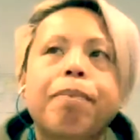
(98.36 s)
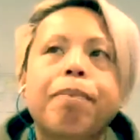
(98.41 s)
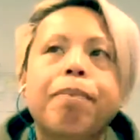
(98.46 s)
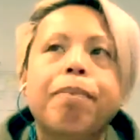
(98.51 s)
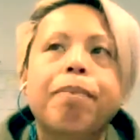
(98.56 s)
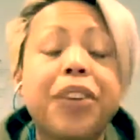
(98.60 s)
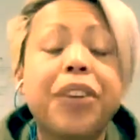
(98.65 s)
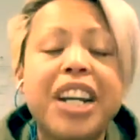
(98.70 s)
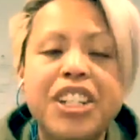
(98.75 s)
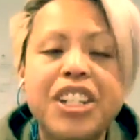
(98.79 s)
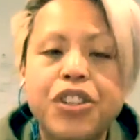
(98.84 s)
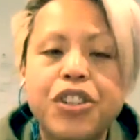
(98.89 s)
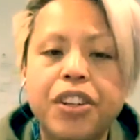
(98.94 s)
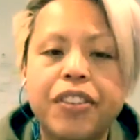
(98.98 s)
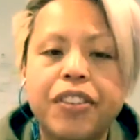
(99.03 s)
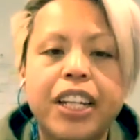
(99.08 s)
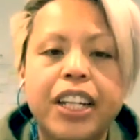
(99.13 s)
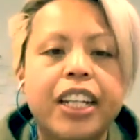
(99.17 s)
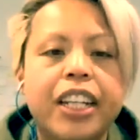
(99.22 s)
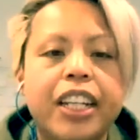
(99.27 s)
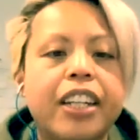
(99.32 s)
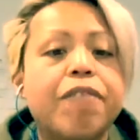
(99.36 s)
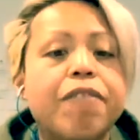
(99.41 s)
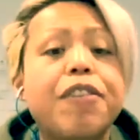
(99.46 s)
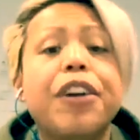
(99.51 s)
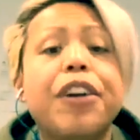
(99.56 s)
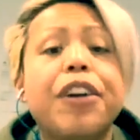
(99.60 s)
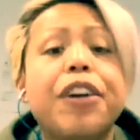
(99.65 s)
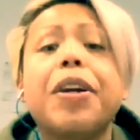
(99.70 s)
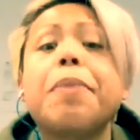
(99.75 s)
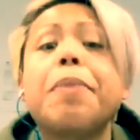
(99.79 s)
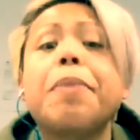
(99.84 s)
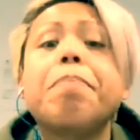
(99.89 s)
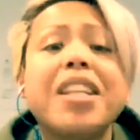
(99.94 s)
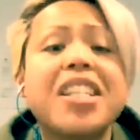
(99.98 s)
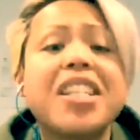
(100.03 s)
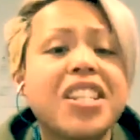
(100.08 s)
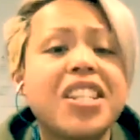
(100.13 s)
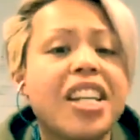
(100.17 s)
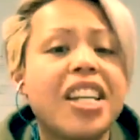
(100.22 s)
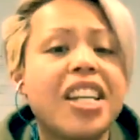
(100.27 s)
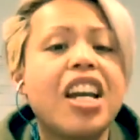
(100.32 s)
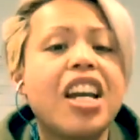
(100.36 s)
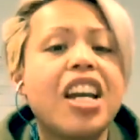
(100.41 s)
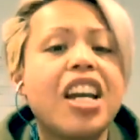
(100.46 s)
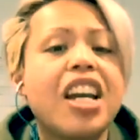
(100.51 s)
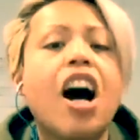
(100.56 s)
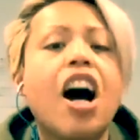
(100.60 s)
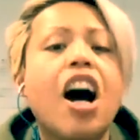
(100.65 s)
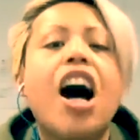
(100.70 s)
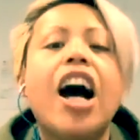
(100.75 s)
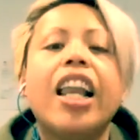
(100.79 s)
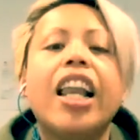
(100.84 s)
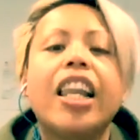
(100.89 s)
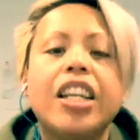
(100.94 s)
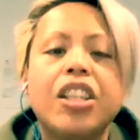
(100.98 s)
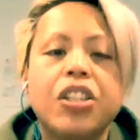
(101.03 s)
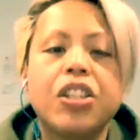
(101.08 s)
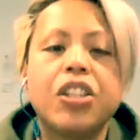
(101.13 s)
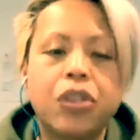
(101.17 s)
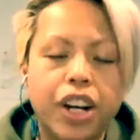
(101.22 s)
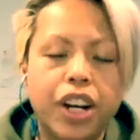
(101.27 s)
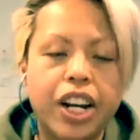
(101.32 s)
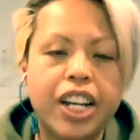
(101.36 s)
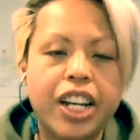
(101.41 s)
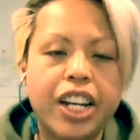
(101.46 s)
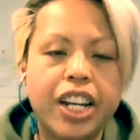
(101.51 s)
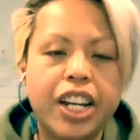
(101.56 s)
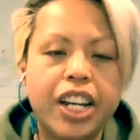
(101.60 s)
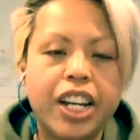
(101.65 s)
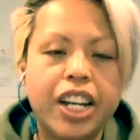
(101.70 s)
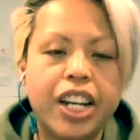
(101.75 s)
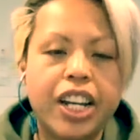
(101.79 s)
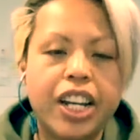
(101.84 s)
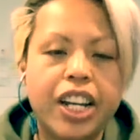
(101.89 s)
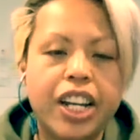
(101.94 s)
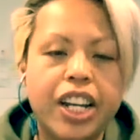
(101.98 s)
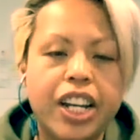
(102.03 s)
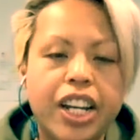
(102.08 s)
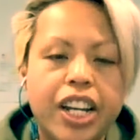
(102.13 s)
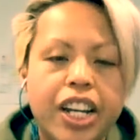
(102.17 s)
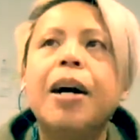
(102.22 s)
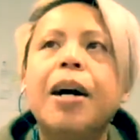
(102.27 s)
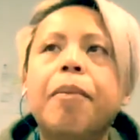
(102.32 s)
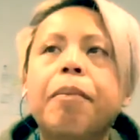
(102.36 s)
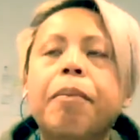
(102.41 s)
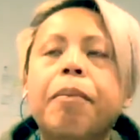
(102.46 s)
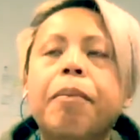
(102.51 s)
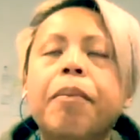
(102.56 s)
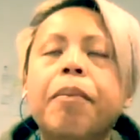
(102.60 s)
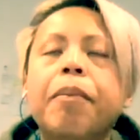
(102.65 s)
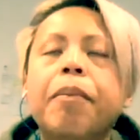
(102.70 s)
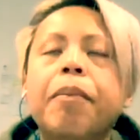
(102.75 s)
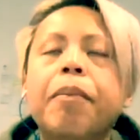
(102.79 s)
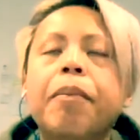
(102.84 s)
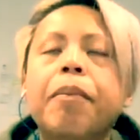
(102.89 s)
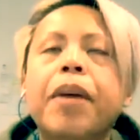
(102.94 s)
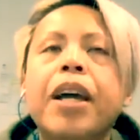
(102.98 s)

very career driven, very busy, highly stressed. And